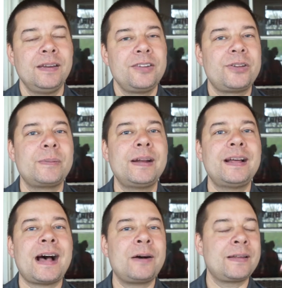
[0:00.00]
So I'm going
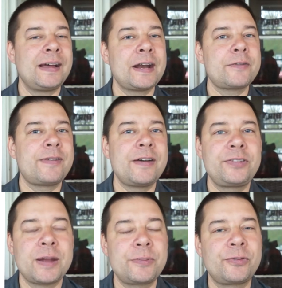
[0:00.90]
to outline our 5
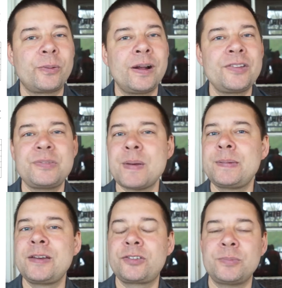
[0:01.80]
steps for us,
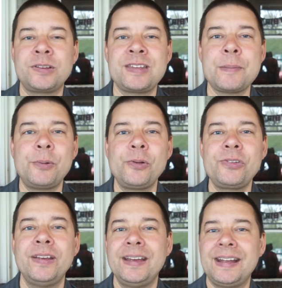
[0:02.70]
maybe give some
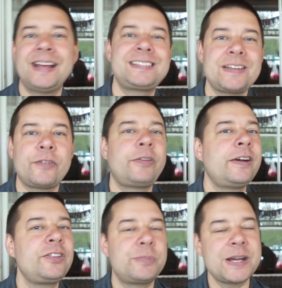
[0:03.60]
examples, and actually have a
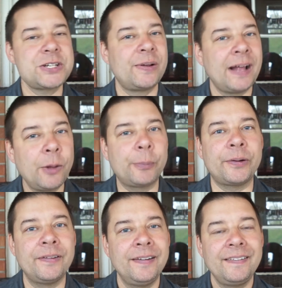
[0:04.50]
very special
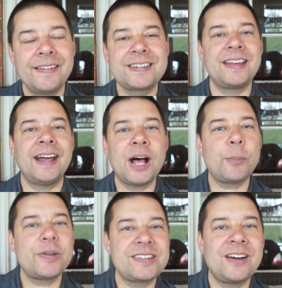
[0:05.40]
helper that's going to
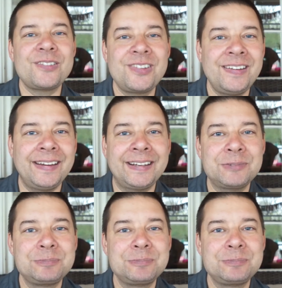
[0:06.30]
help us out today.